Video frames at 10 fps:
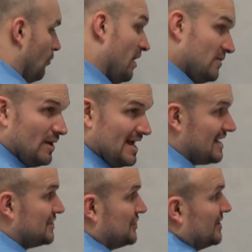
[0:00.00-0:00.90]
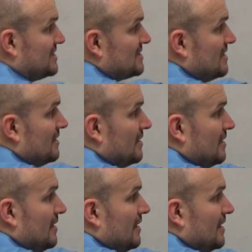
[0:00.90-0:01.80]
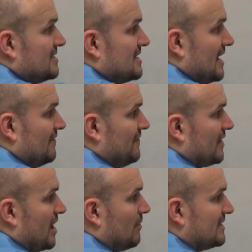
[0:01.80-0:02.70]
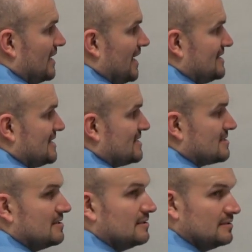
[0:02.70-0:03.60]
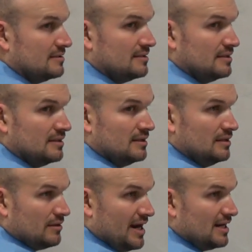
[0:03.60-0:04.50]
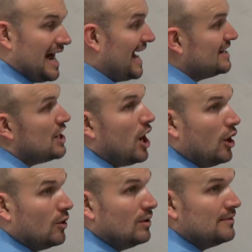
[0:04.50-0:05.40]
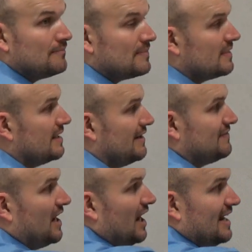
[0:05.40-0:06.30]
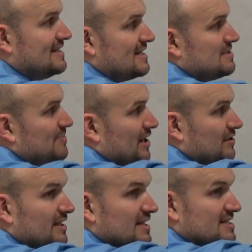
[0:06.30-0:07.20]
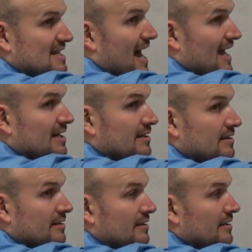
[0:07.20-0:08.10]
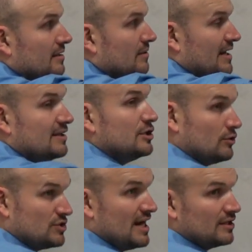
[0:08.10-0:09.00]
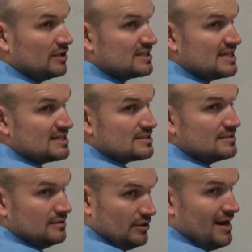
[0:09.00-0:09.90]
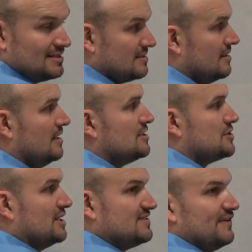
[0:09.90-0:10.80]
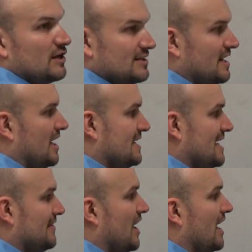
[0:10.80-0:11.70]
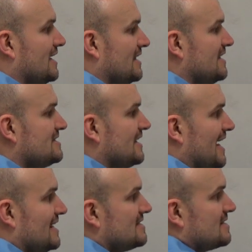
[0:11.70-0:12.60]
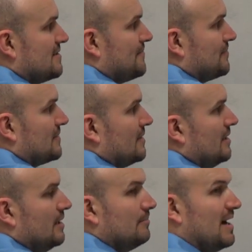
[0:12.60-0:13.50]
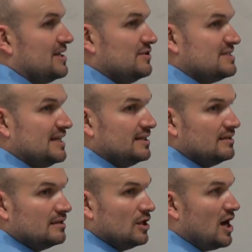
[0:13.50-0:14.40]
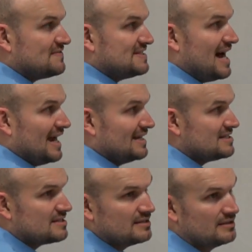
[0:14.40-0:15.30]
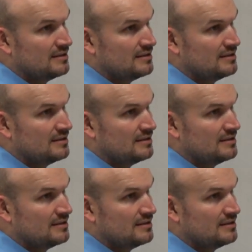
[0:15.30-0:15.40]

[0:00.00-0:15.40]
one way I could do this is I could figure out what the height is, right? I know if the height is bigger than this side, right, then no triangle exists, correct? So let's figure out the height. Now the height in this case, by using law of sines,